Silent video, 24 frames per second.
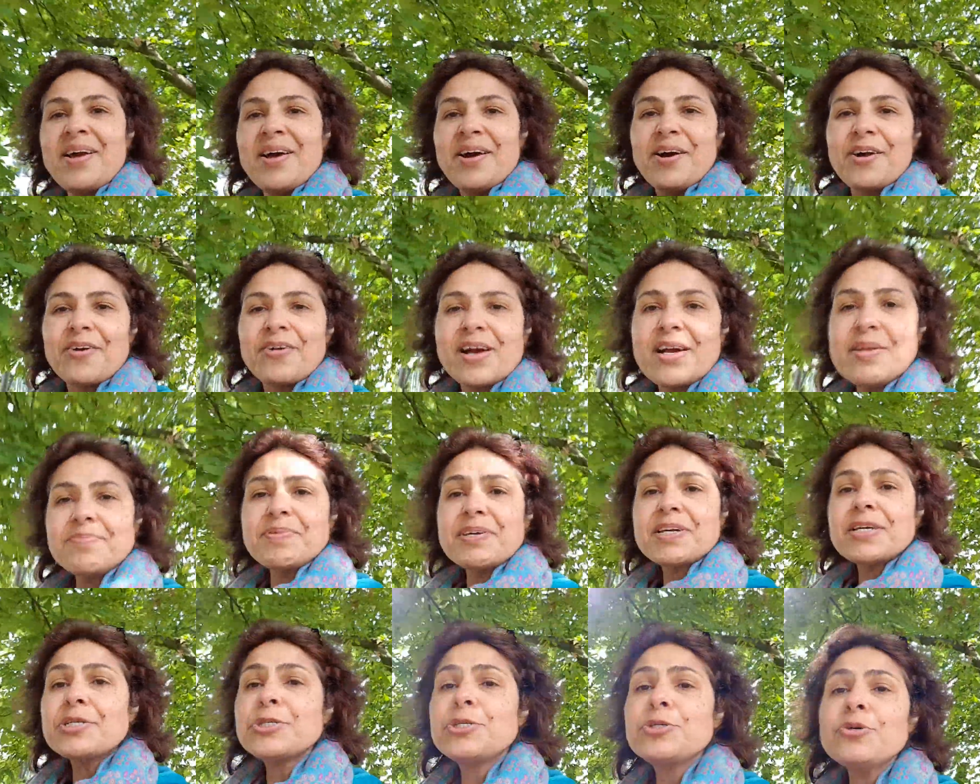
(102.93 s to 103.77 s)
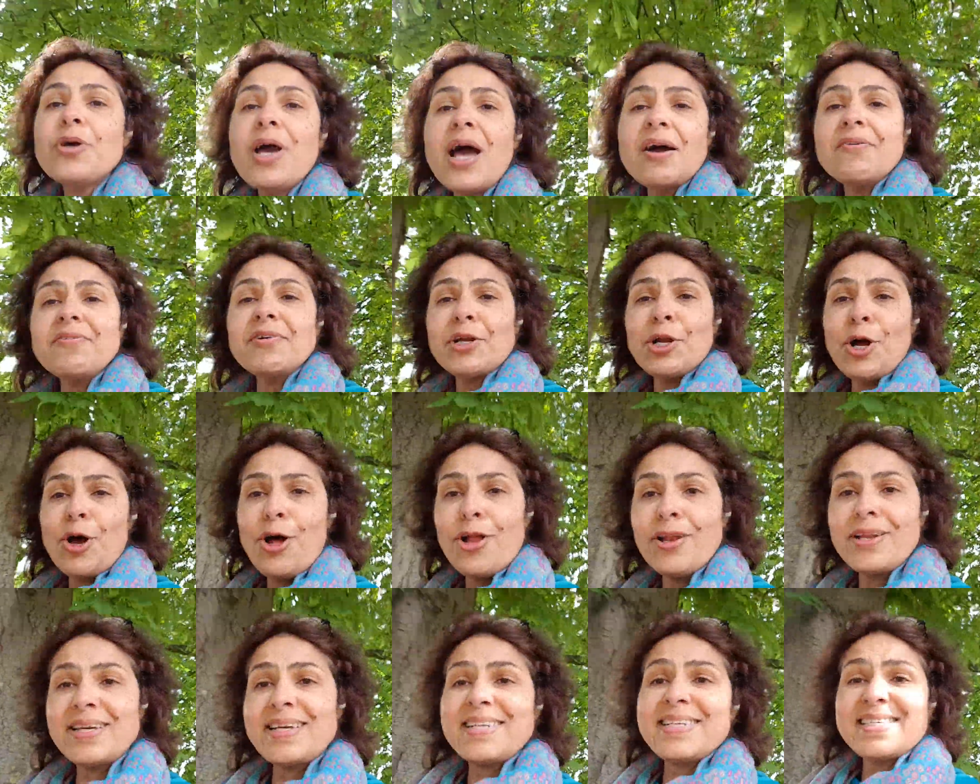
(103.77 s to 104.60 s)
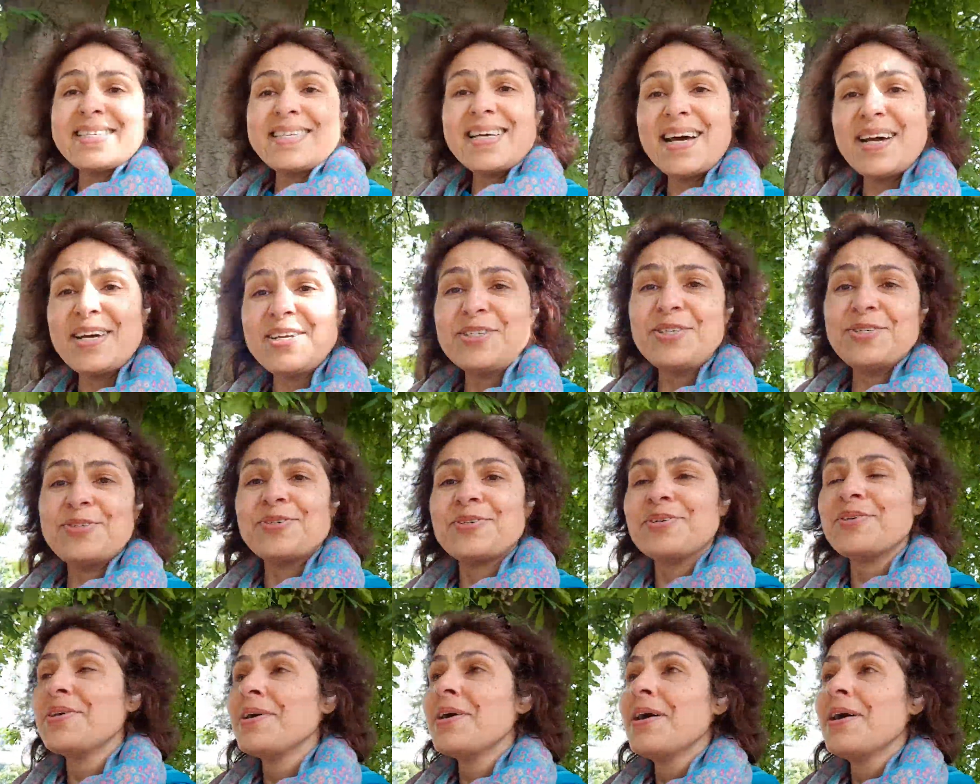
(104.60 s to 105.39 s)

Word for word: All right, because you have it all inside you.